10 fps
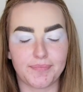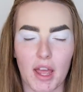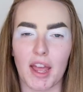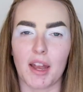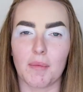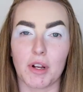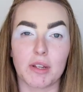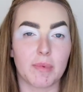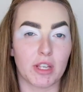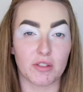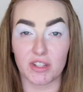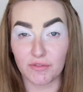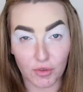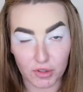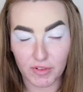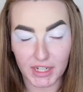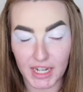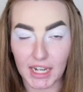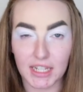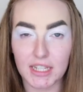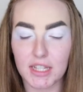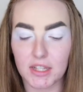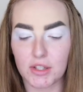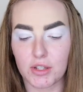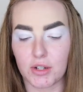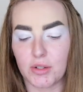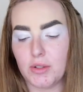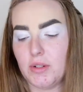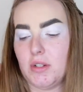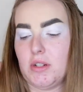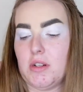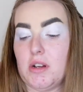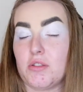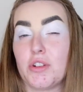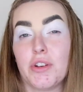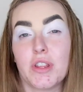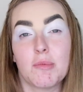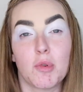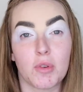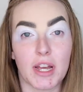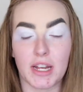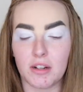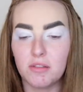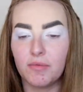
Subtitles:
And I'm going to be using 4 different colours, so I'll show you them all now.